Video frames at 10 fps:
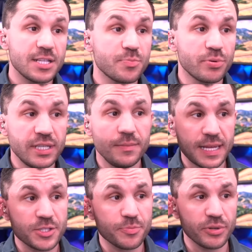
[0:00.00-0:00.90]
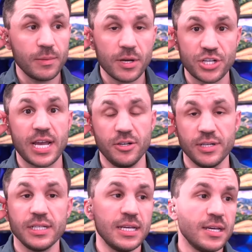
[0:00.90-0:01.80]
pretty, that's pretty much
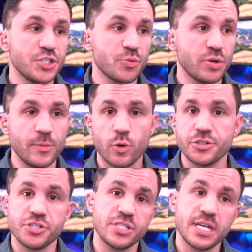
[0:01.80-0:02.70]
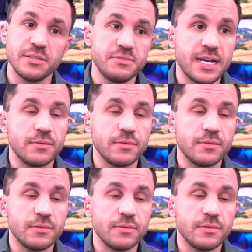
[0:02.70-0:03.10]
accurate. Supreme Court just said, yeah,